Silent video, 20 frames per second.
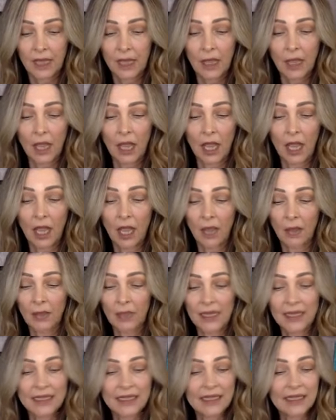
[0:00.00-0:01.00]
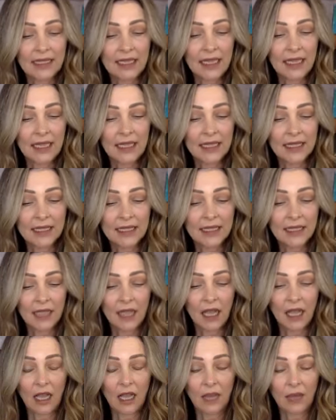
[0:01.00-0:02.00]
It's
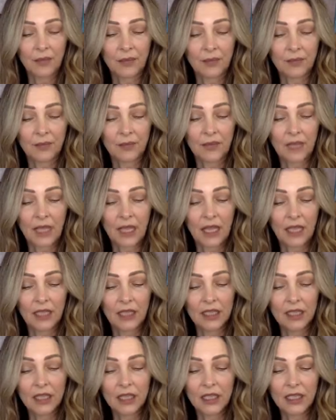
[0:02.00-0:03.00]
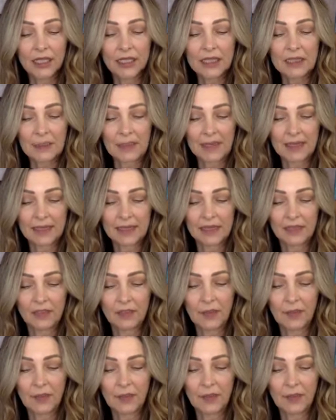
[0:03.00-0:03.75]
a little expensive,